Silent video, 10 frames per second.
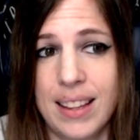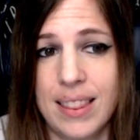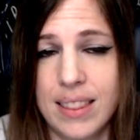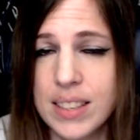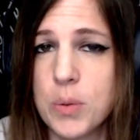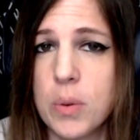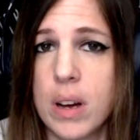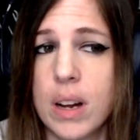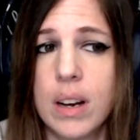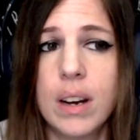This
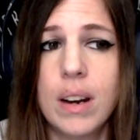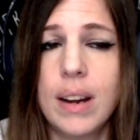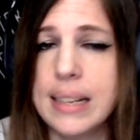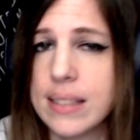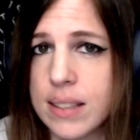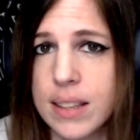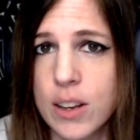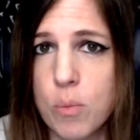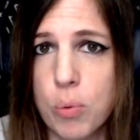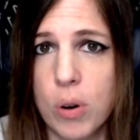one, instantly
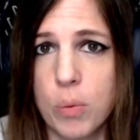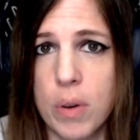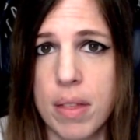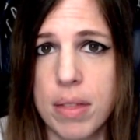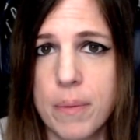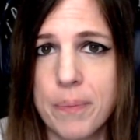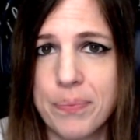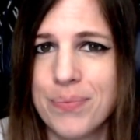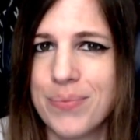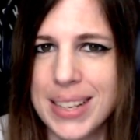on board with.
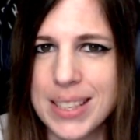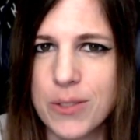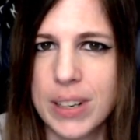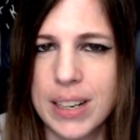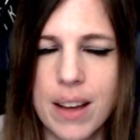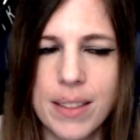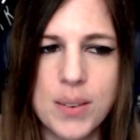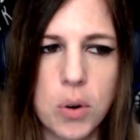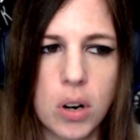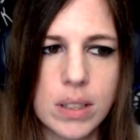It's funny how
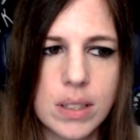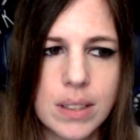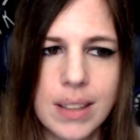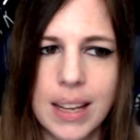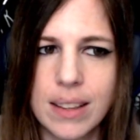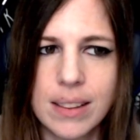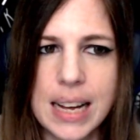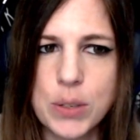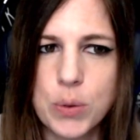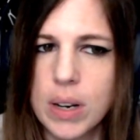that works. Like the
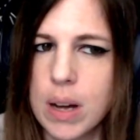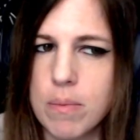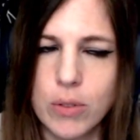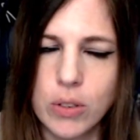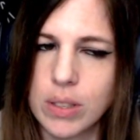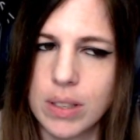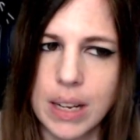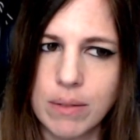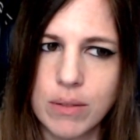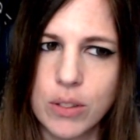last one, I'm just
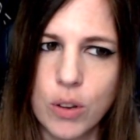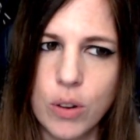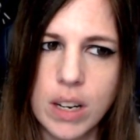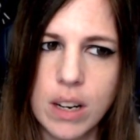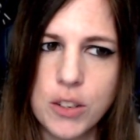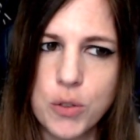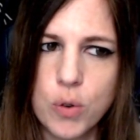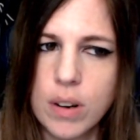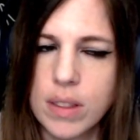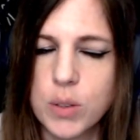like totally not
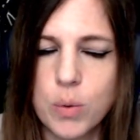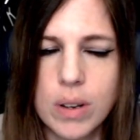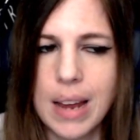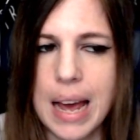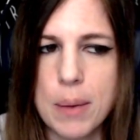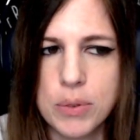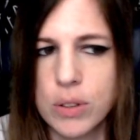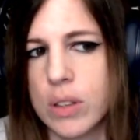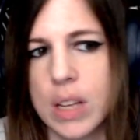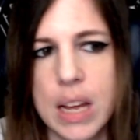sure. This one,
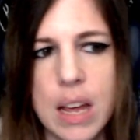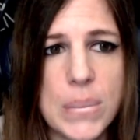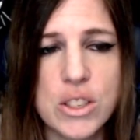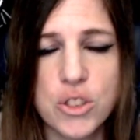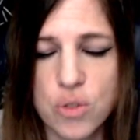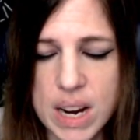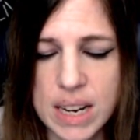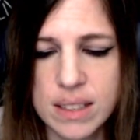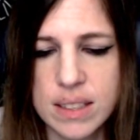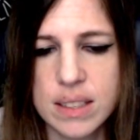absolutely.
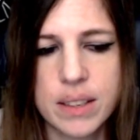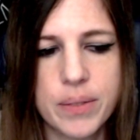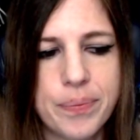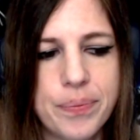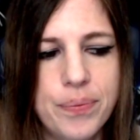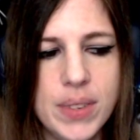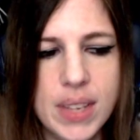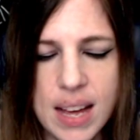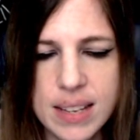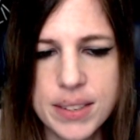Strings,
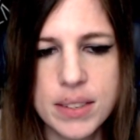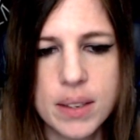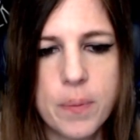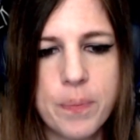yes.